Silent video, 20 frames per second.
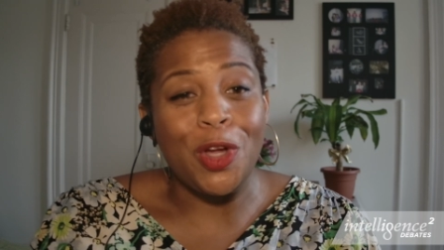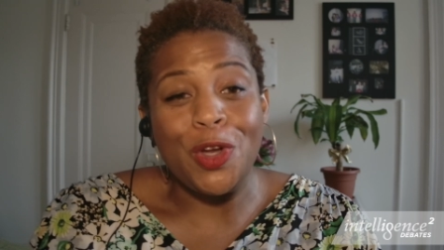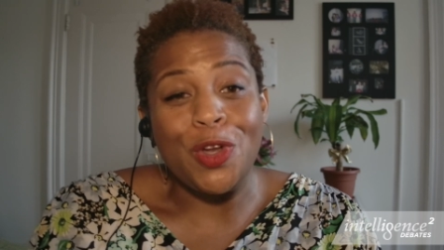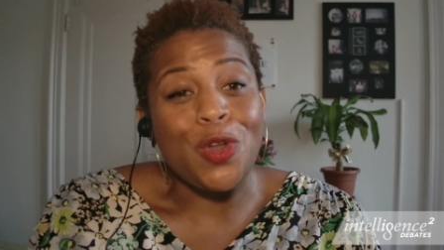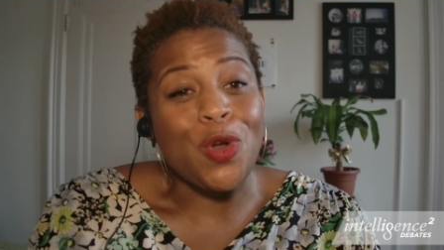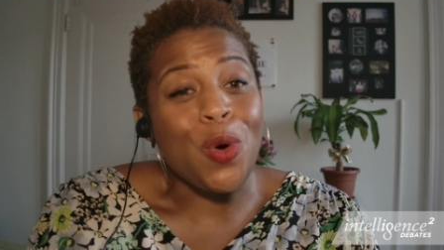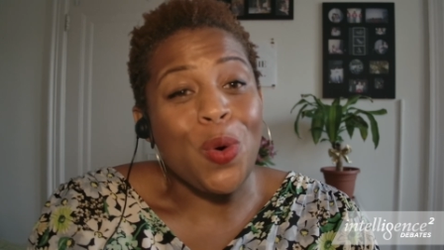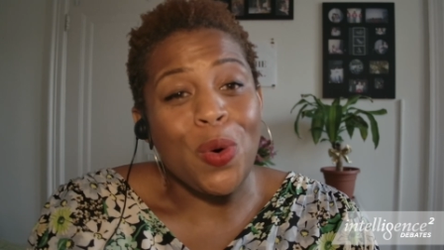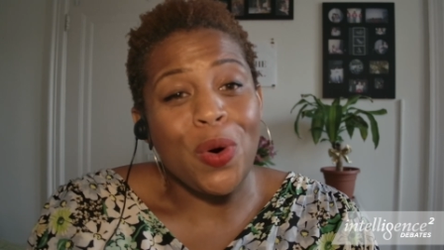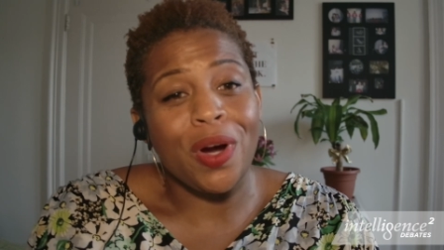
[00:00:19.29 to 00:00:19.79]

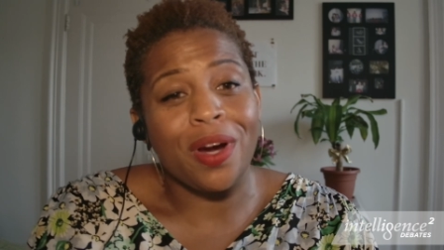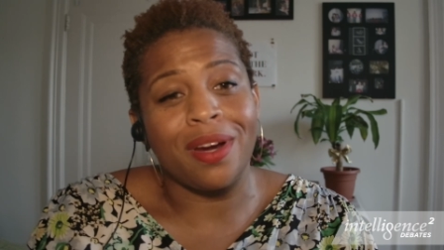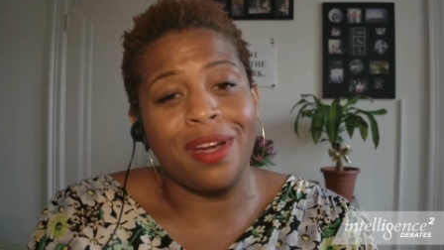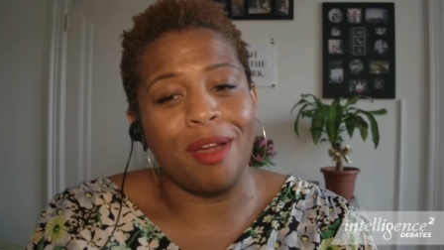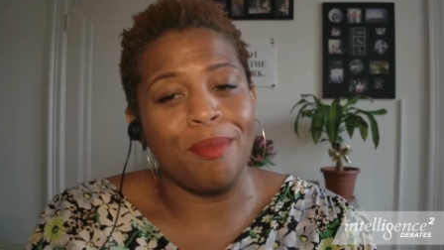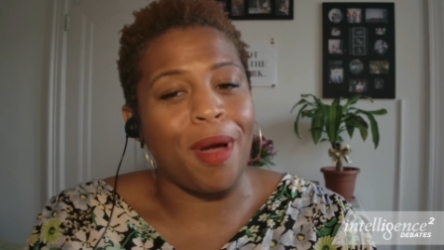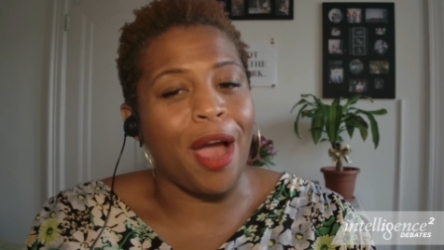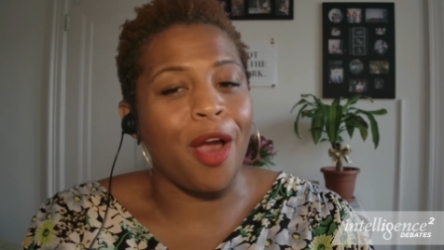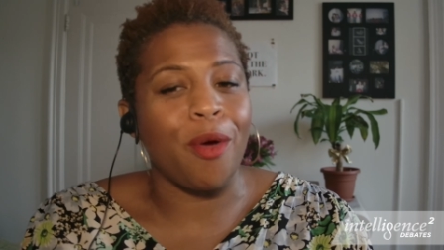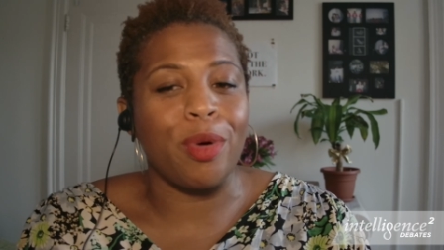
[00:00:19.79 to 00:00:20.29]
nor
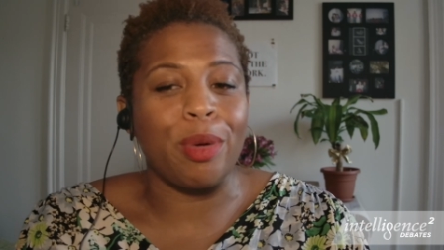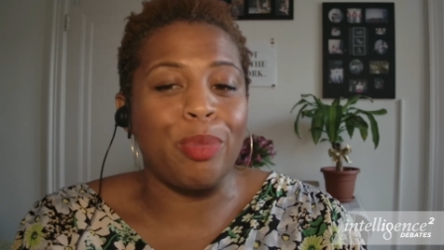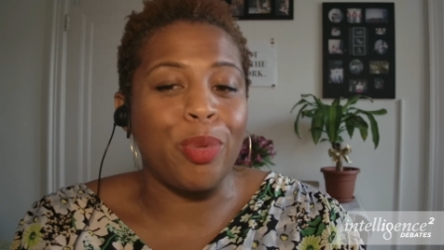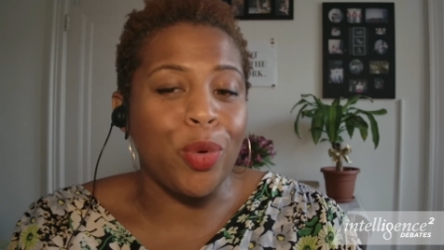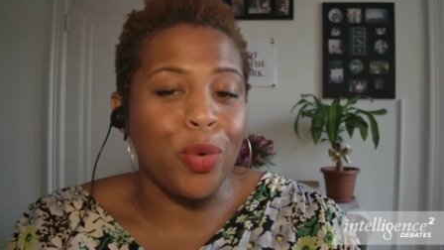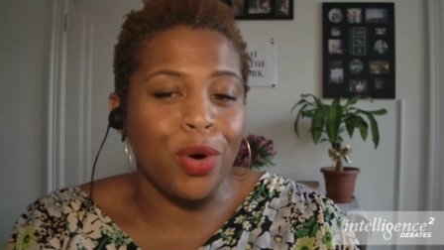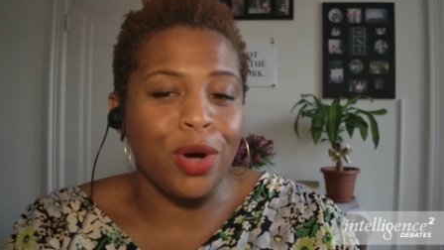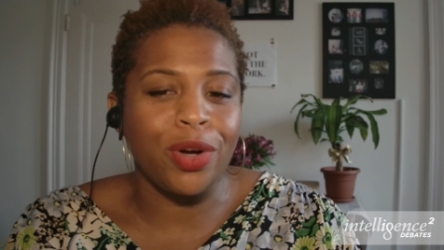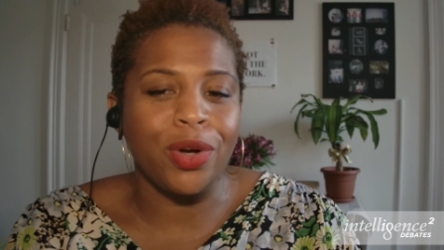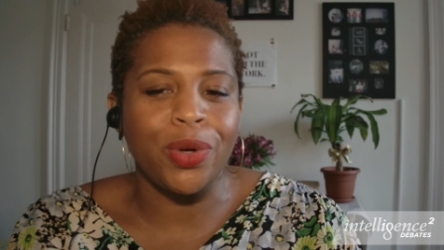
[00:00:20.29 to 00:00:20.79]
am I a
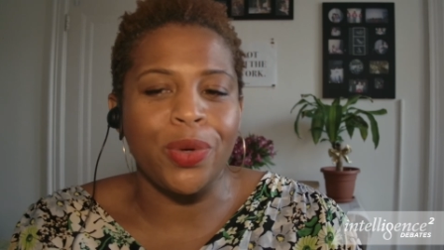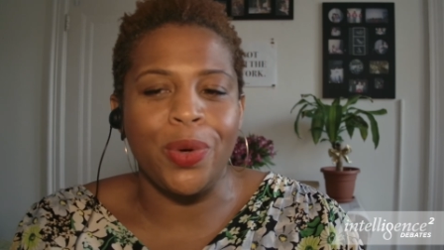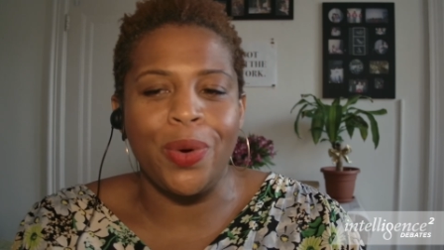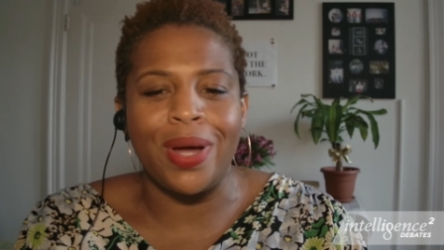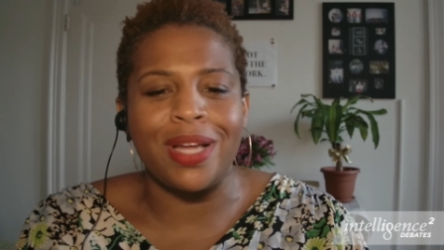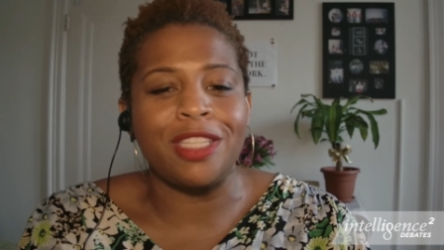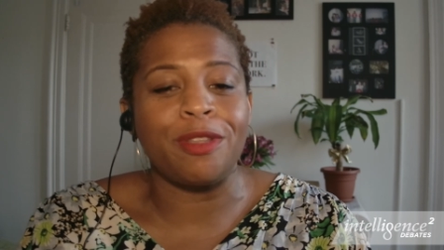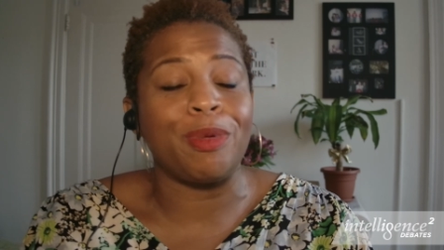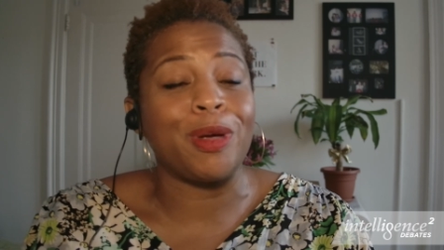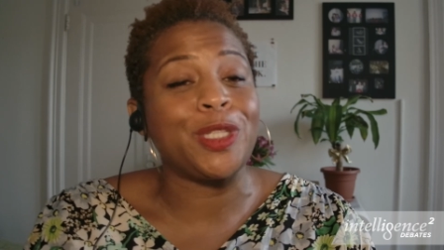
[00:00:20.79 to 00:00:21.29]
reporter who
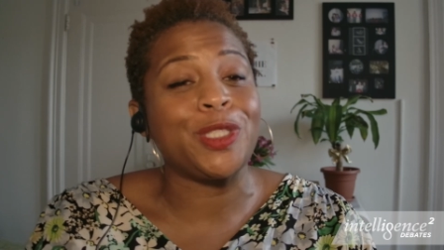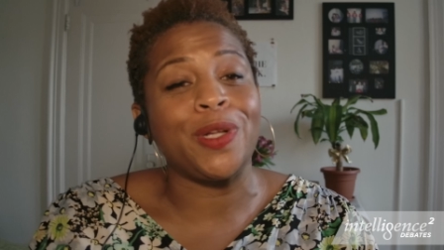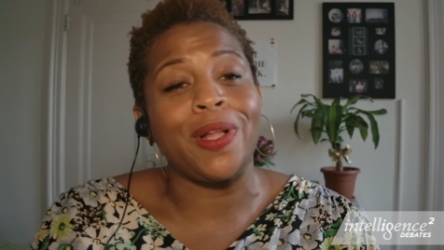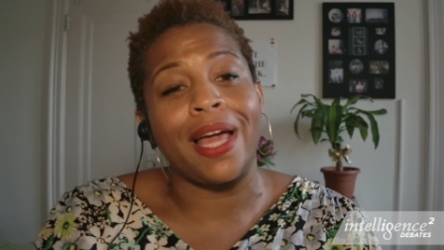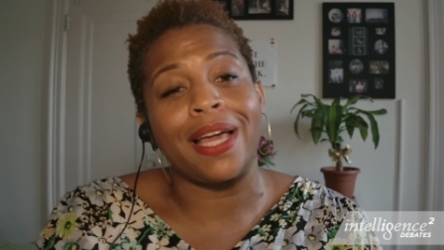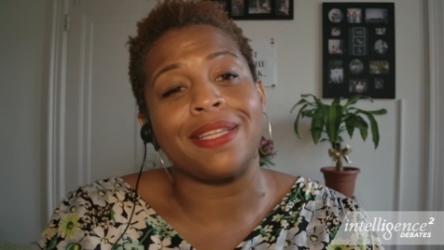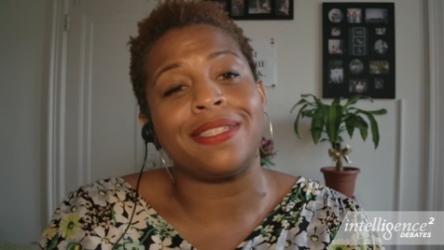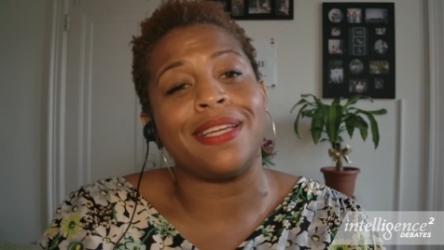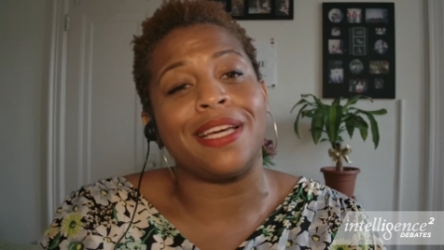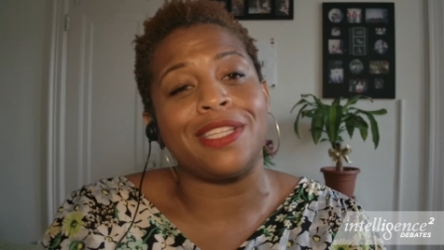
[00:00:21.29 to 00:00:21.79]
has special
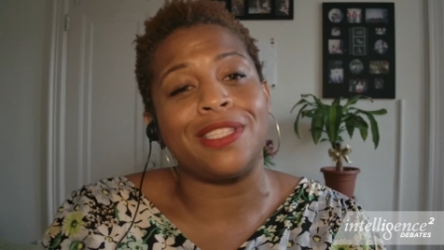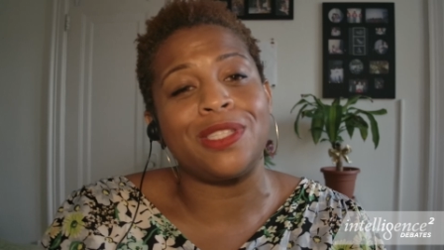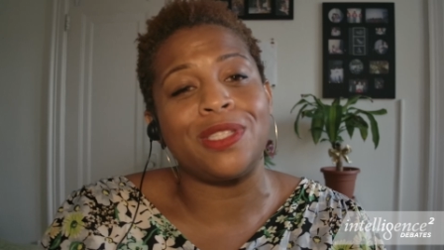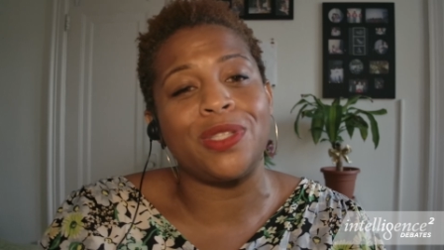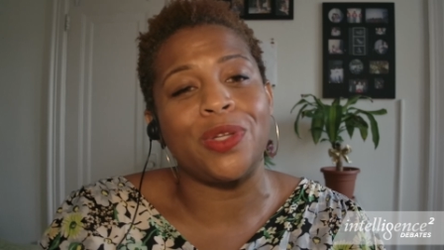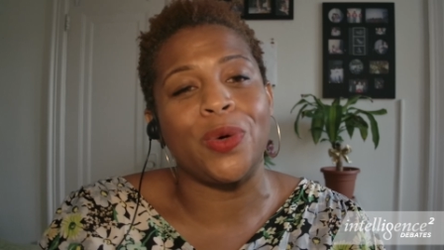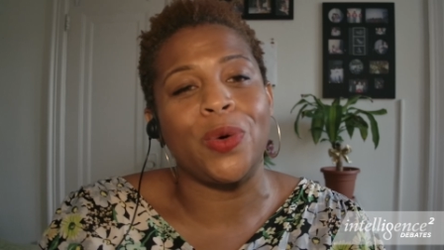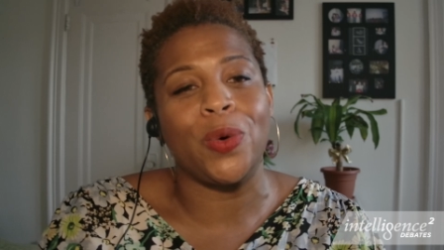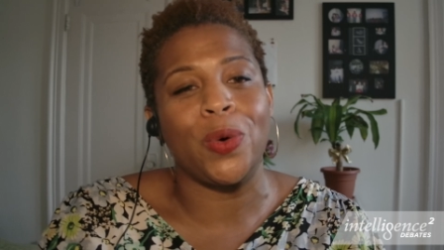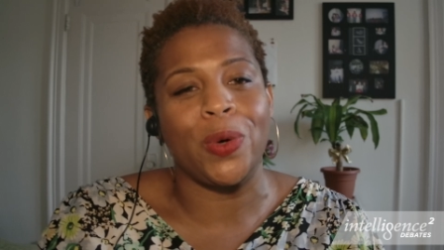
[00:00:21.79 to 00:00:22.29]
access
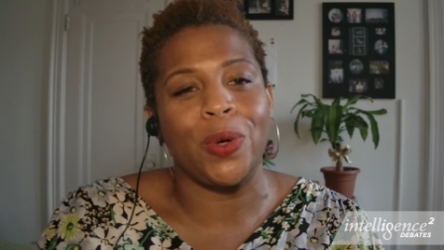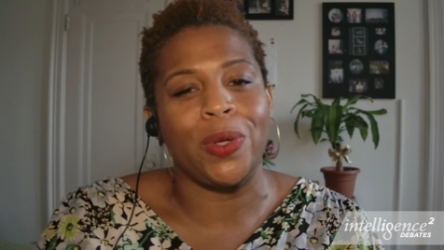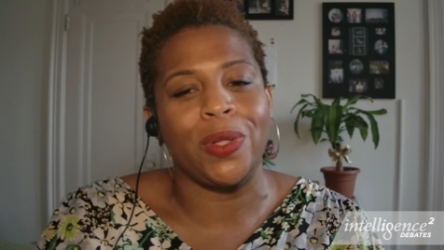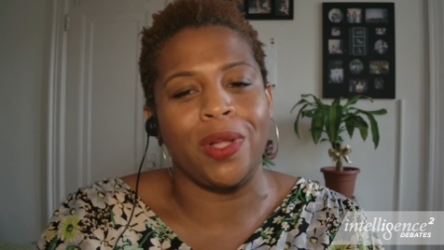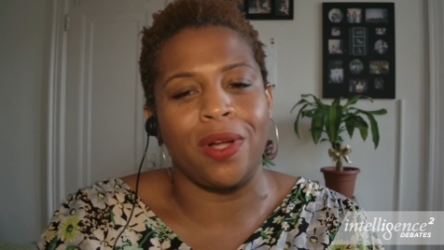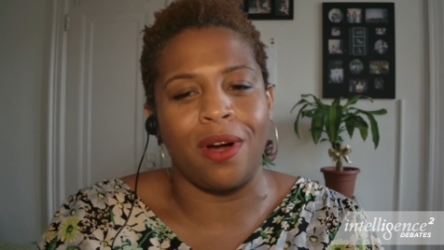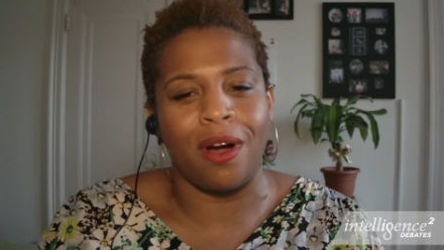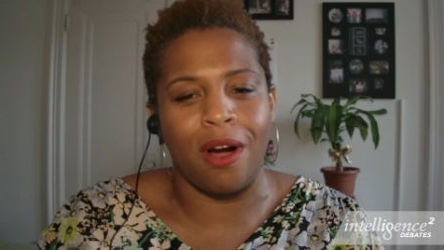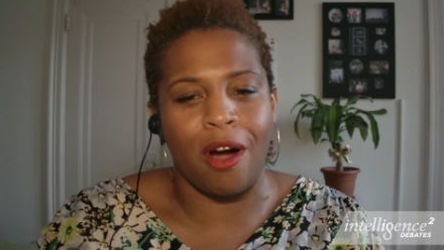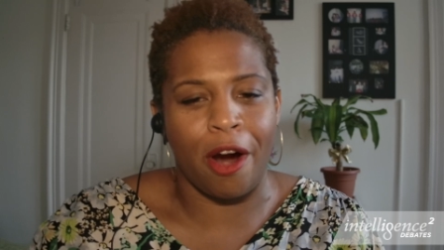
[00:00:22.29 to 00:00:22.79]
to
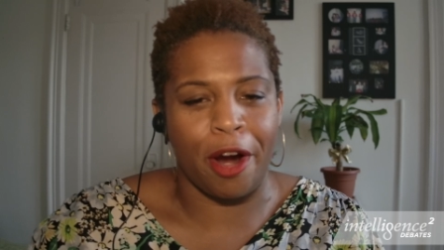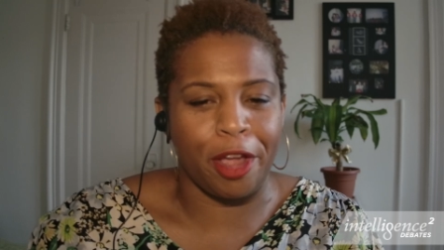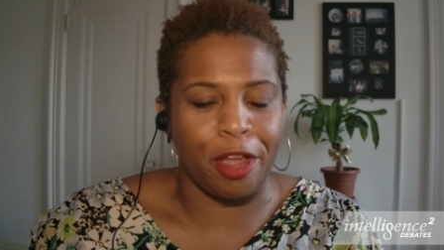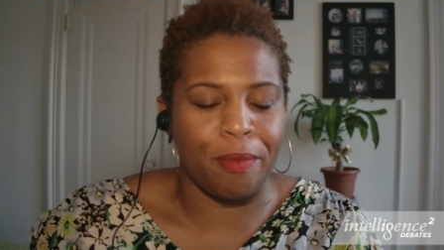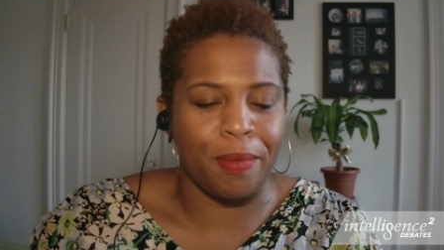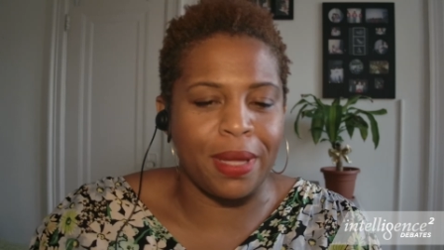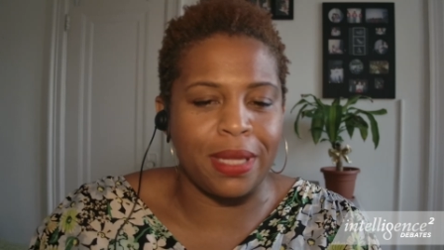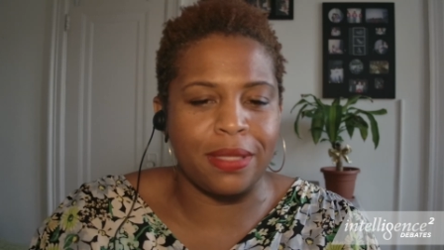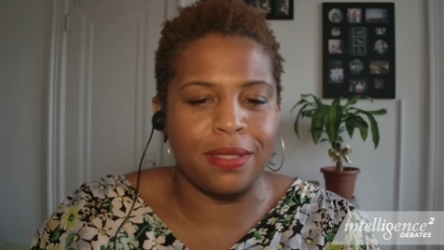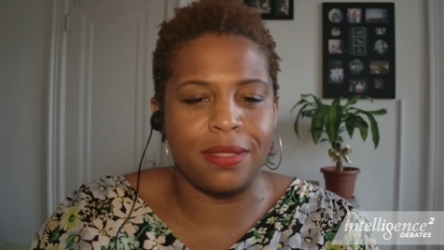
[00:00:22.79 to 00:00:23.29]
oral
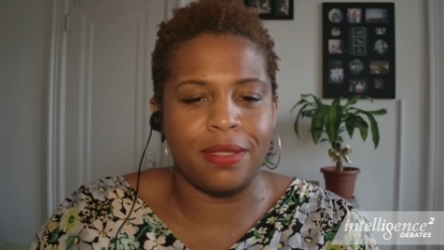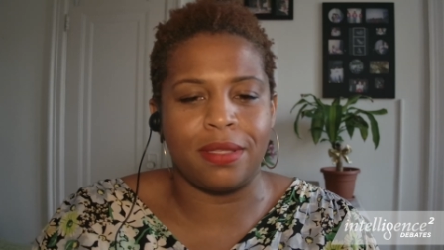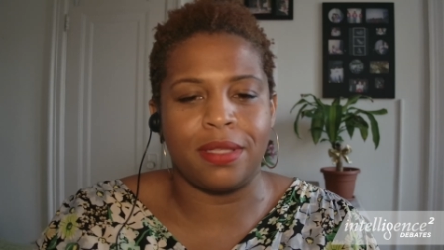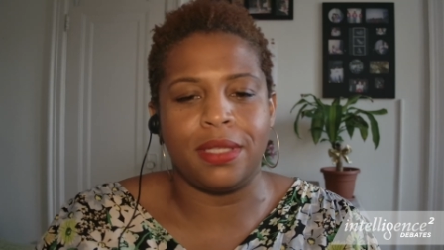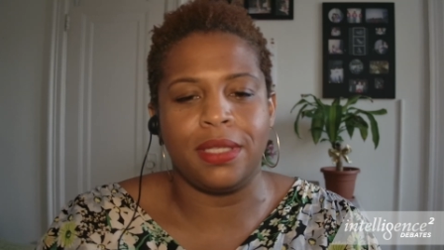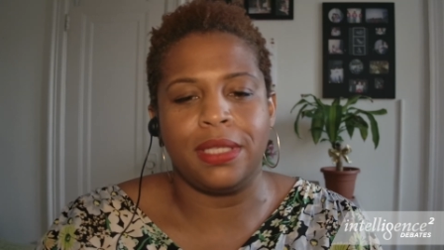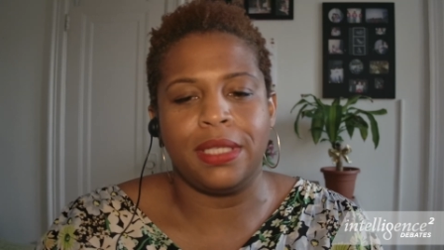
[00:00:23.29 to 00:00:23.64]
arguments.